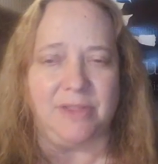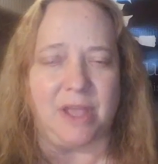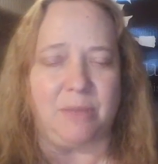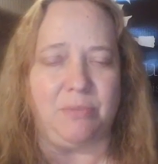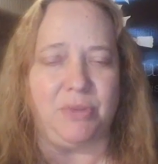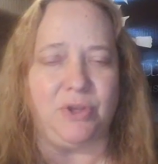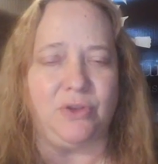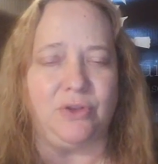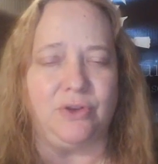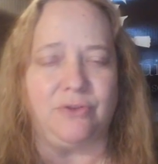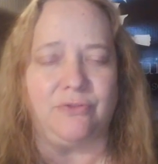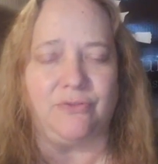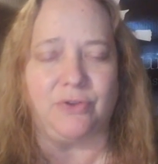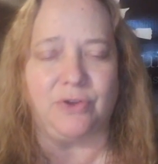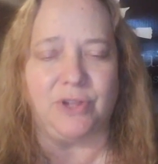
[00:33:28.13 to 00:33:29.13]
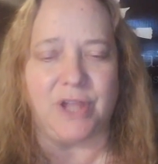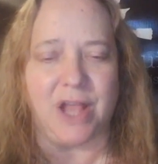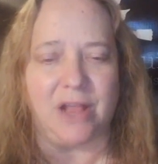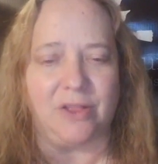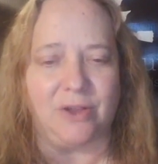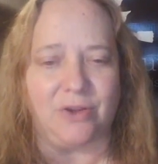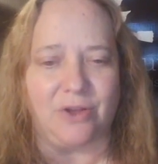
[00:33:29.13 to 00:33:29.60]
that beautiful
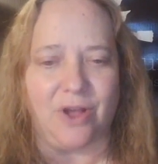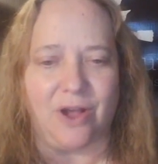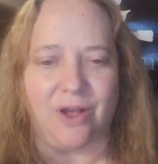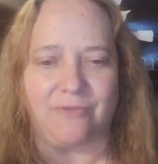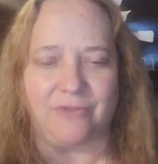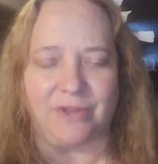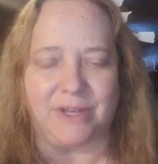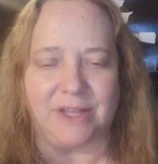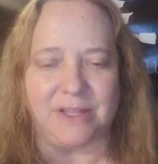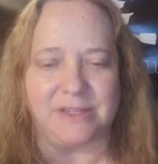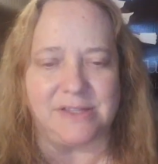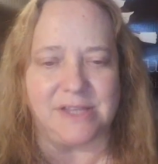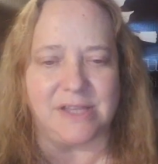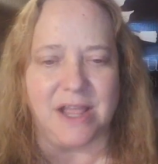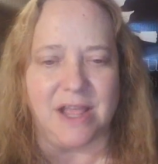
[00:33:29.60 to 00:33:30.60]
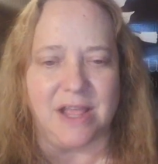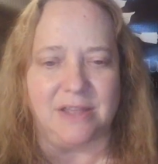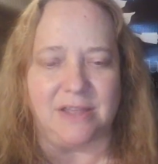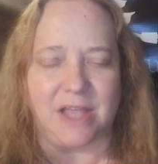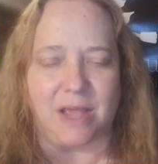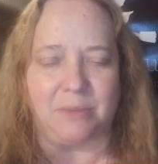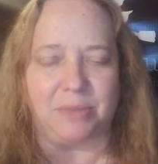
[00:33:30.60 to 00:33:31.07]
yellow confidence
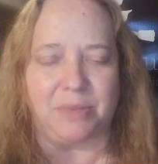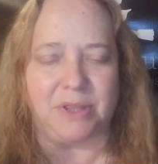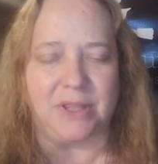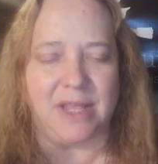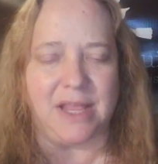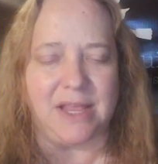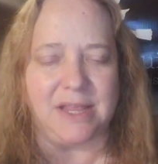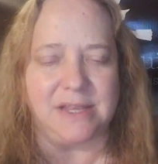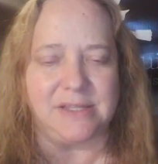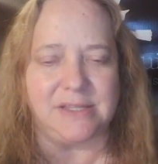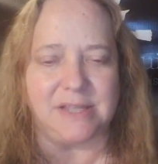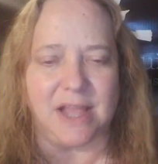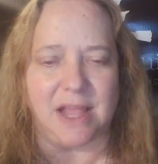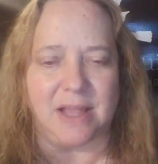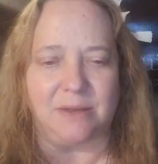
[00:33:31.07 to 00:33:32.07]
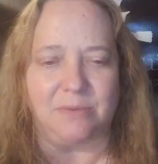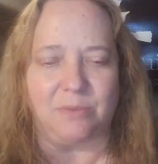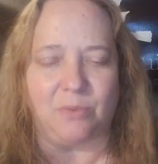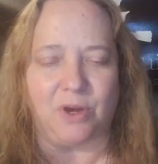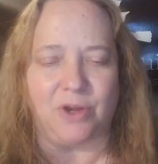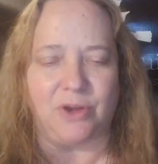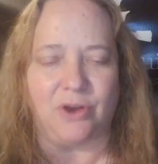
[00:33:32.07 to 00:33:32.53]
that place
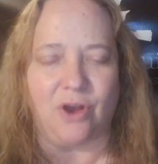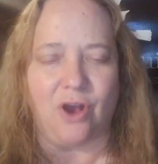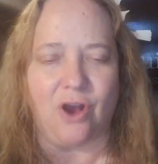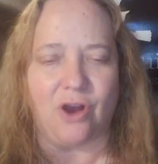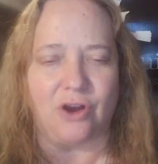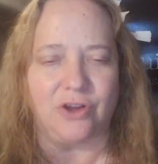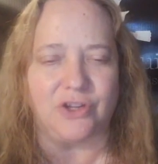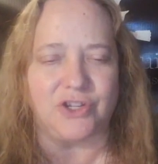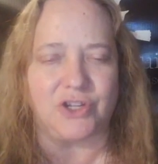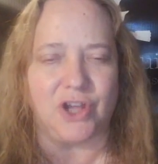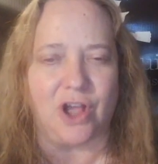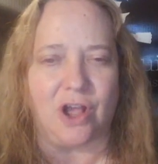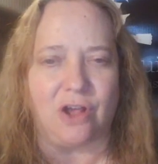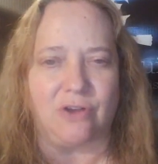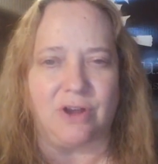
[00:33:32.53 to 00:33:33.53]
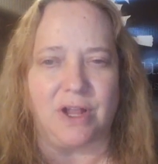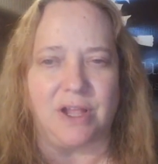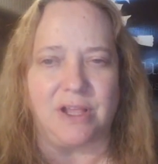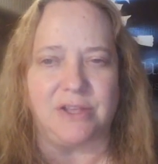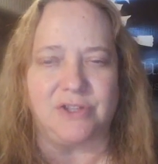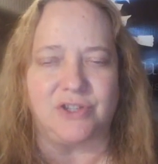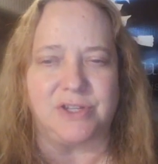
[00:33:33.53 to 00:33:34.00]
and where your heart chakra
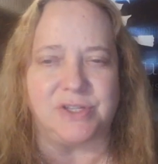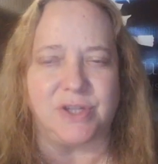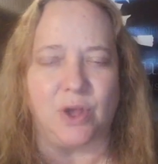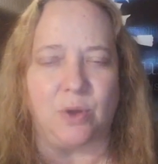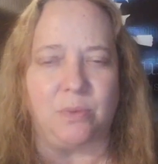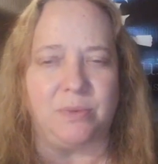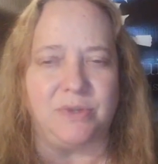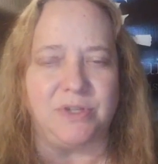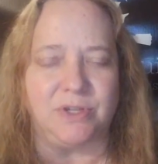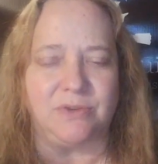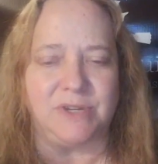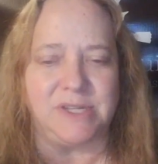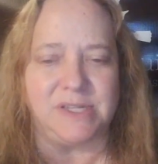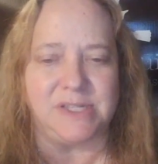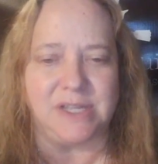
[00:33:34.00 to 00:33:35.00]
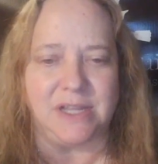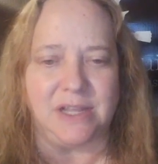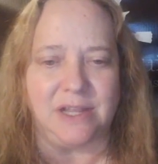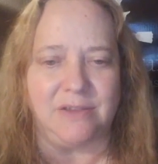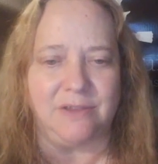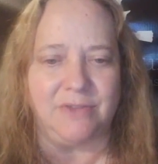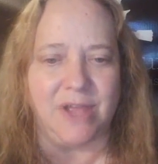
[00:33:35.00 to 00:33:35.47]
is just open to
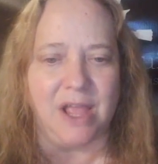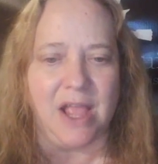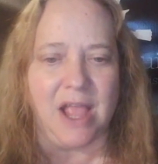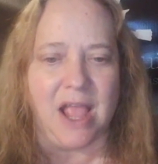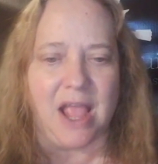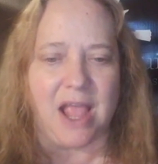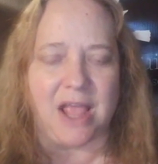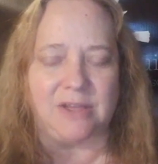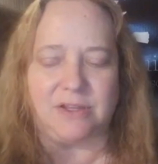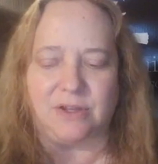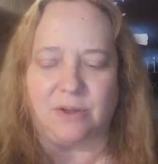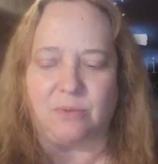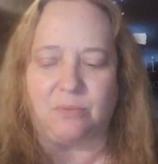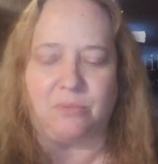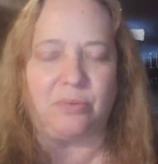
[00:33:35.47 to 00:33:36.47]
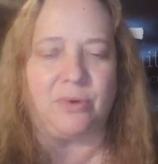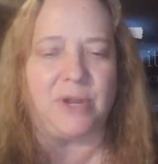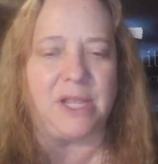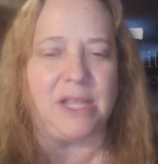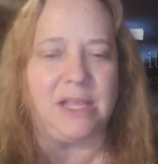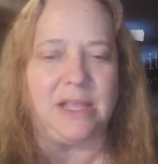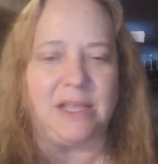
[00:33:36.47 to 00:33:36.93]
receive and
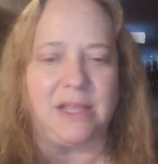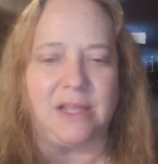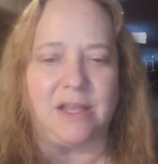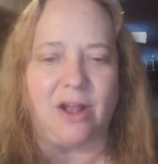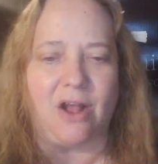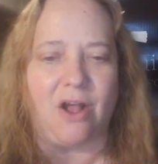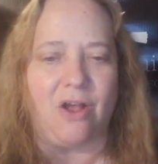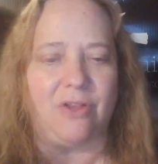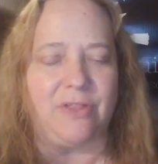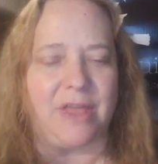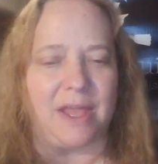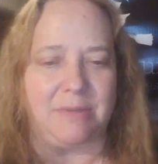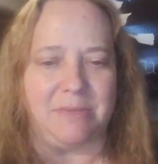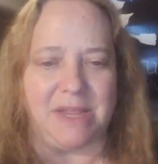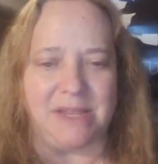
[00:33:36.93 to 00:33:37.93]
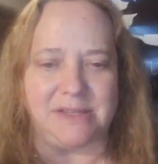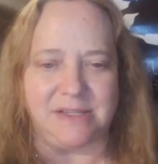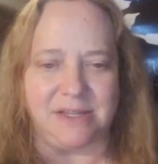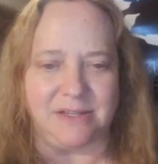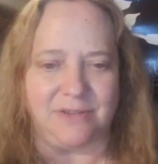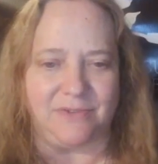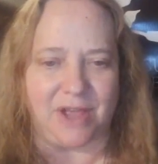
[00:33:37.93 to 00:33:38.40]
bringing in all that
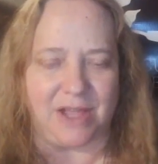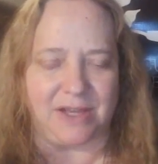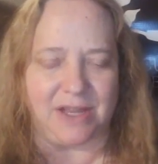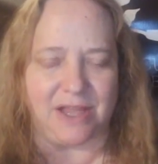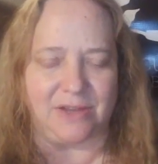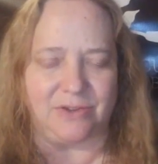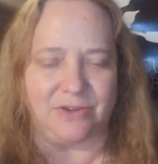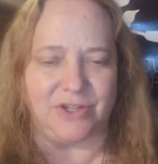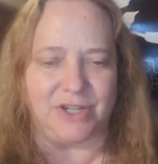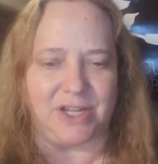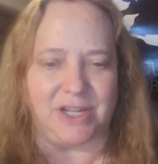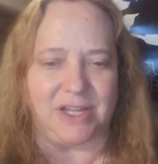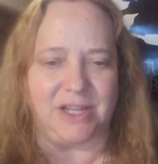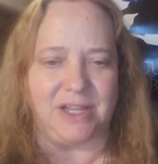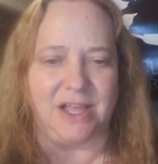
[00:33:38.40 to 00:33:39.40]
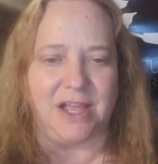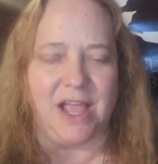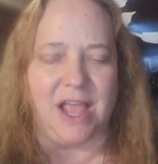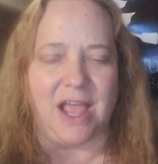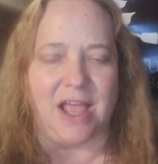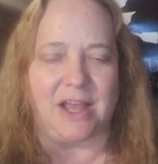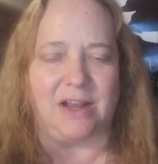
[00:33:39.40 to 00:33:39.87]
amazing divine energy
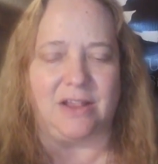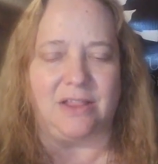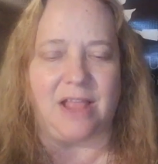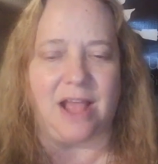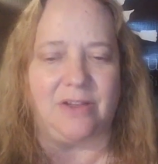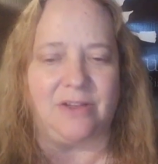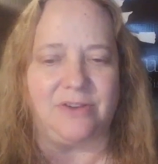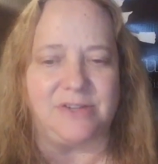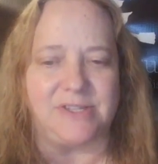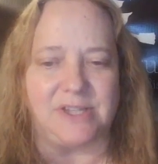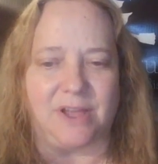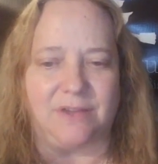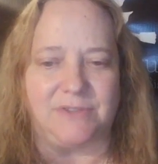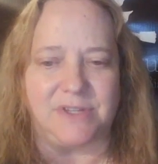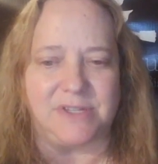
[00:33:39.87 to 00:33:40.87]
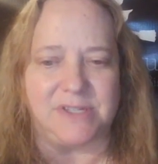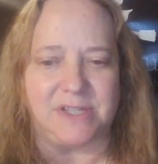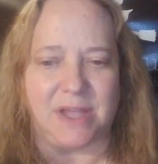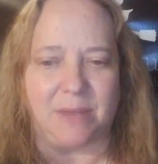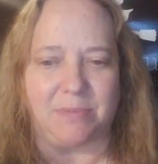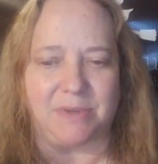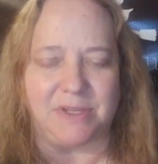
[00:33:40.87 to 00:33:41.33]
and allow yourself to
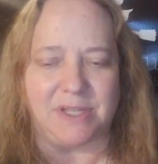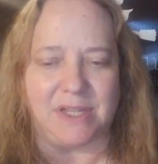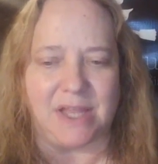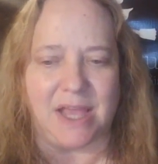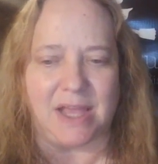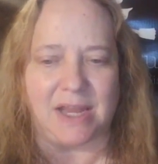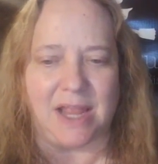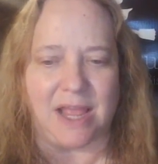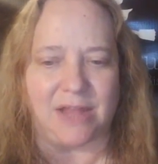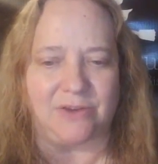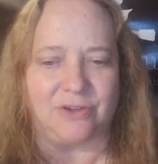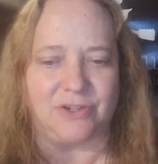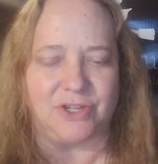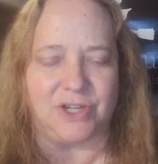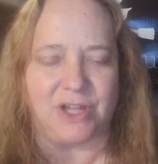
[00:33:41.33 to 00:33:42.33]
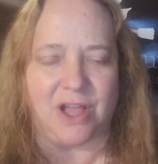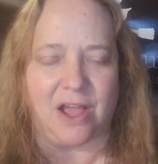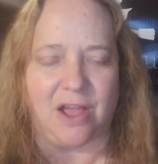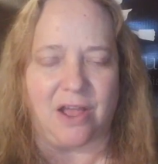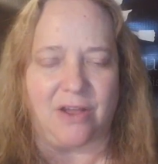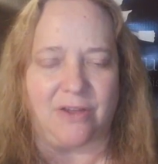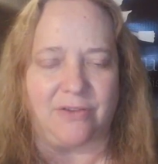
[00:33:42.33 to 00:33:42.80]
step into that energy
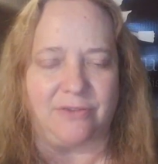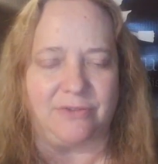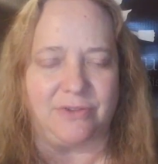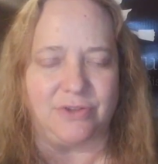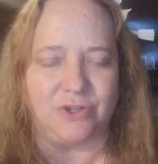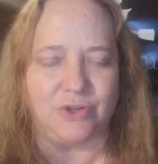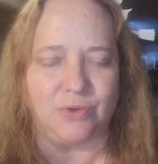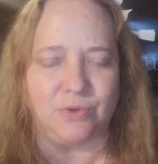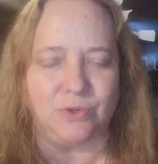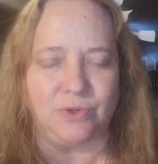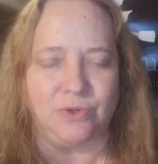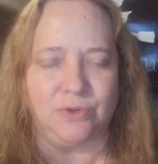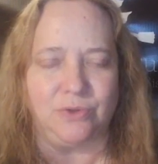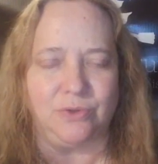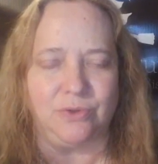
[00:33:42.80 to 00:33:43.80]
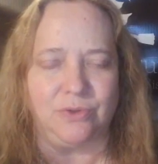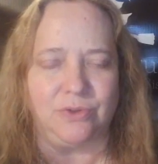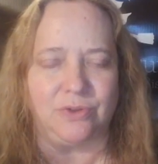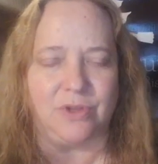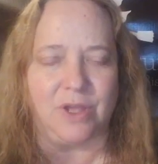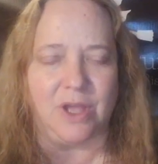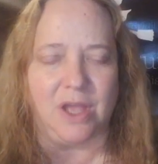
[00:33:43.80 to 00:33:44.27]
of truth,
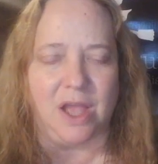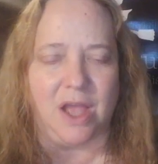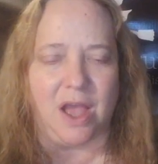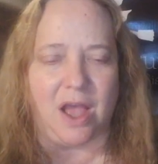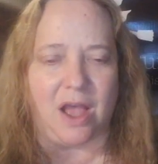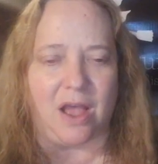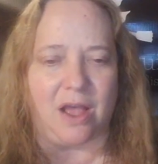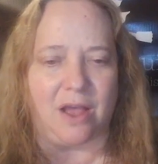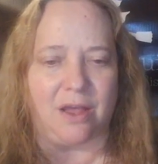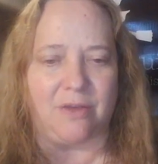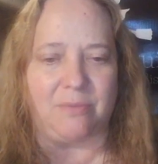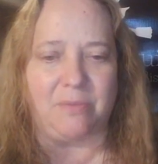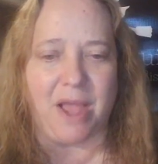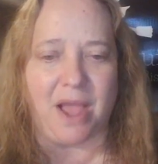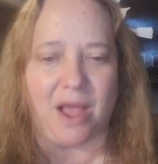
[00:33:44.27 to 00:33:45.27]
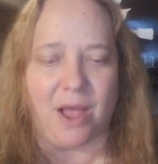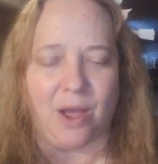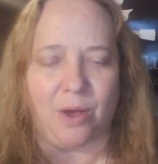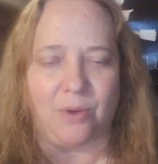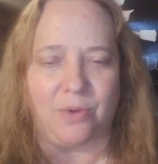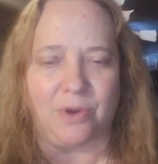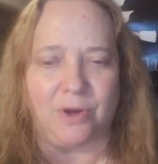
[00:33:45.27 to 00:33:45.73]
of
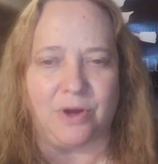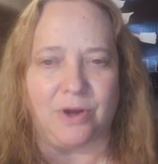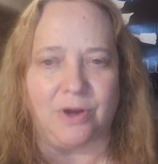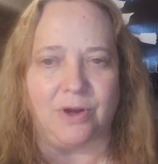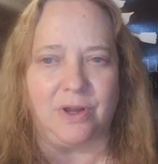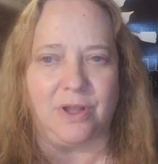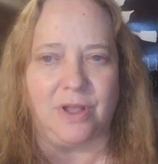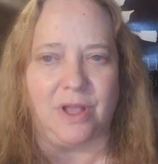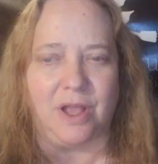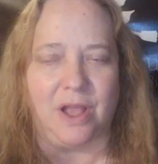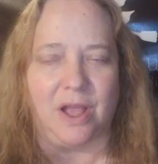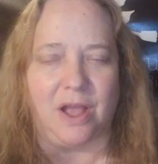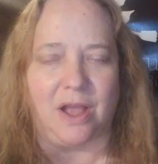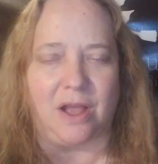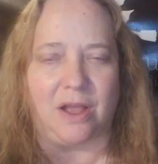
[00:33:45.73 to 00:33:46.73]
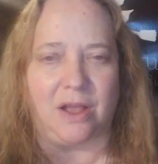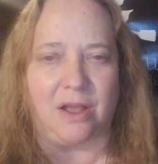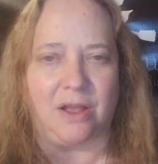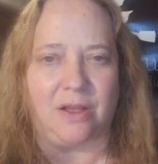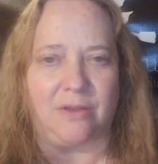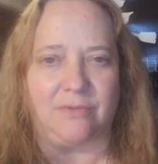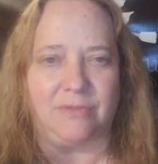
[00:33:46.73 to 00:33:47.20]
power,
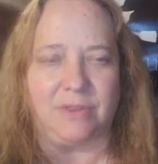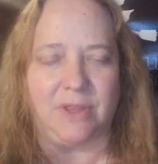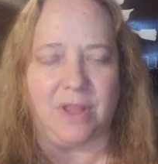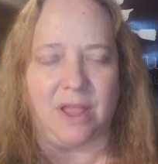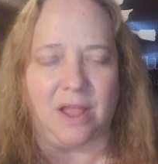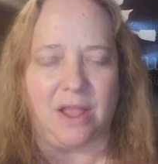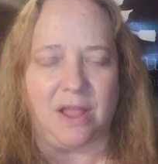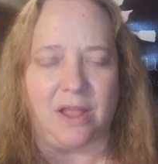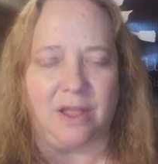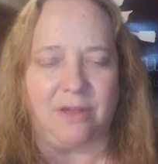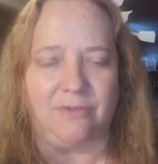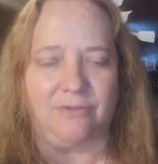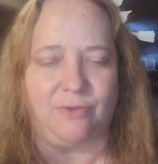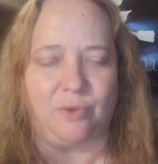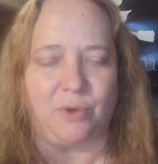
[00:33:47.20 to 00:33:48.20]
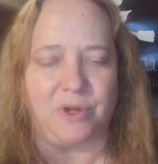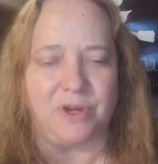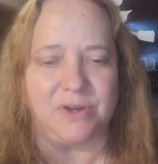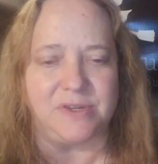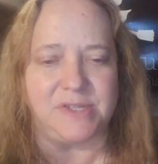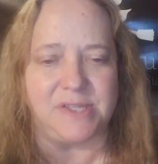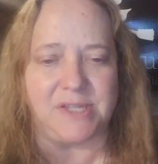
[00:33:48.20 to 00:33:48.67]
of love for
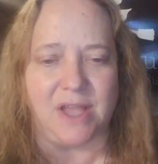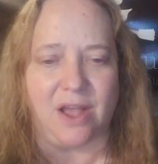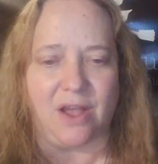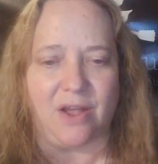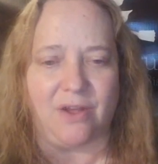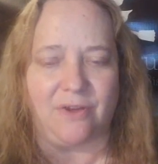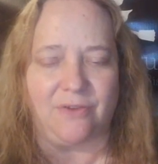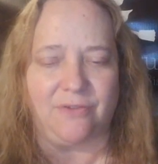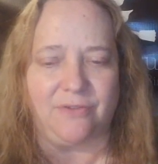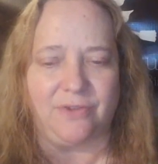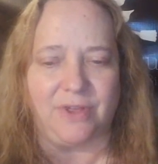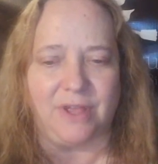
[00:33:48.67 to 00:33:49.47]
yourself.